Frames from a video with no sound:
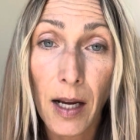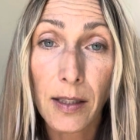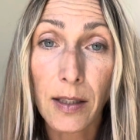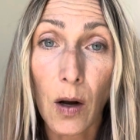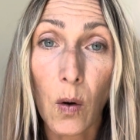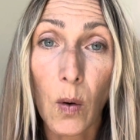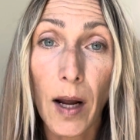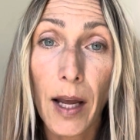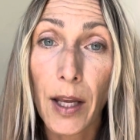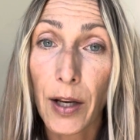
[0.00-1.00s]
So,
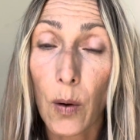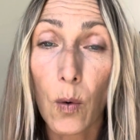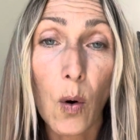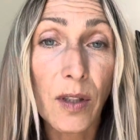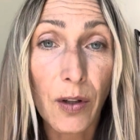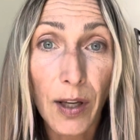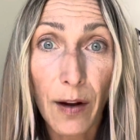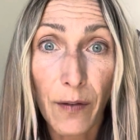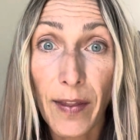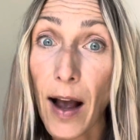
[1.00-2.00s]
we're always looking
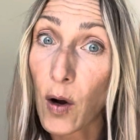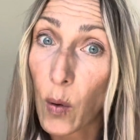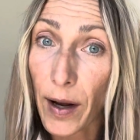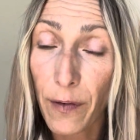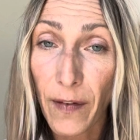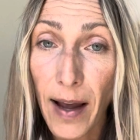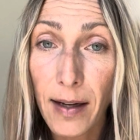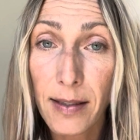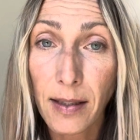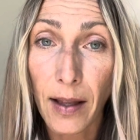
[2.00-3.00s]
for that quick
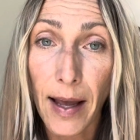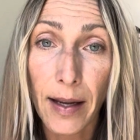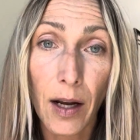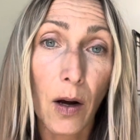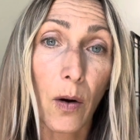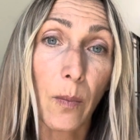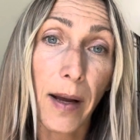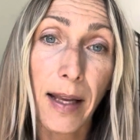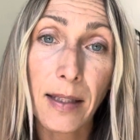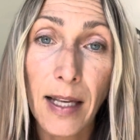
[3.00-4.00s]
fix, like, oh, my
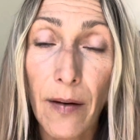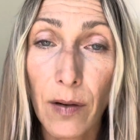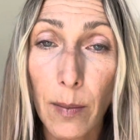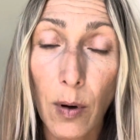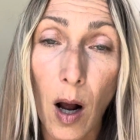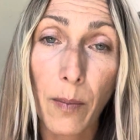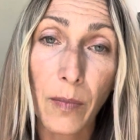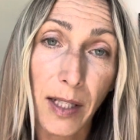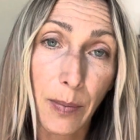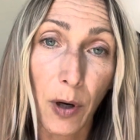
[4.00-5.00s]
kid's having a problem,
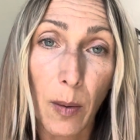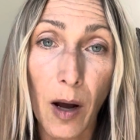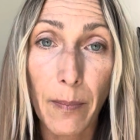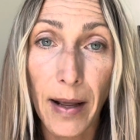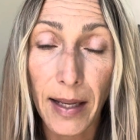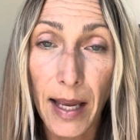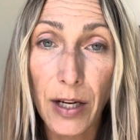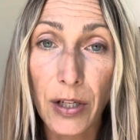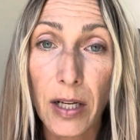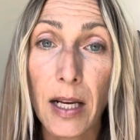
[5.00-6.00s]
let's put them on
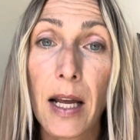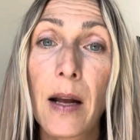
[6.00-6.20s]
medication.